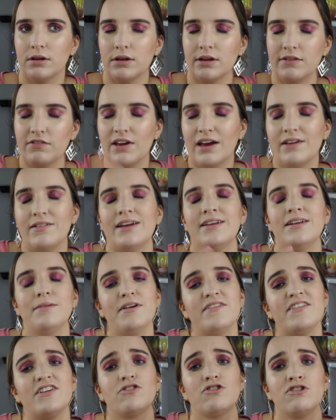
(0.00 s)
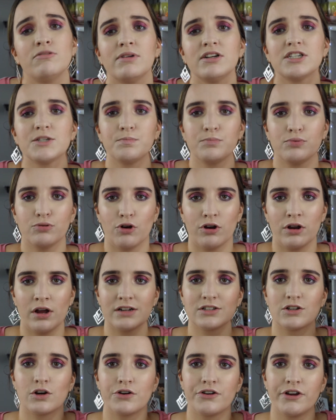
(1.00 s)
too much
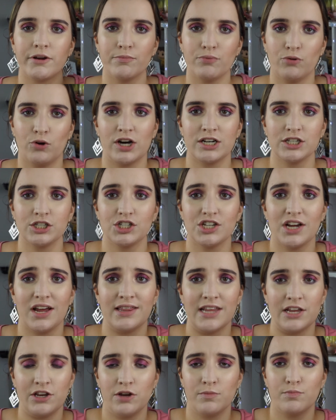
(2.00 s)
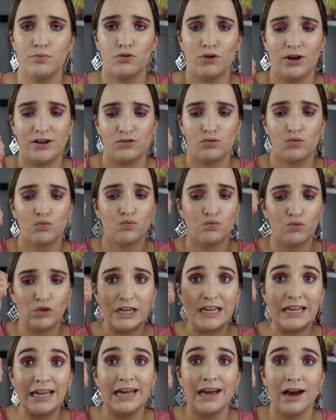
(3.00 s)
product on your brush and then you press
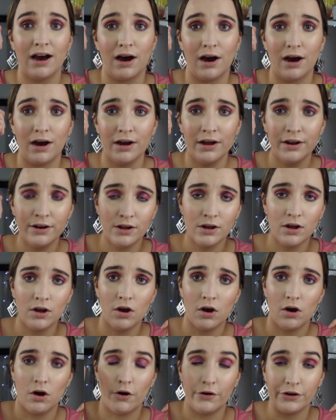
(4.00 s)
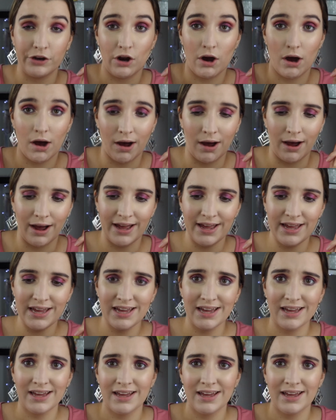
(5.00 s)
really hard on your eye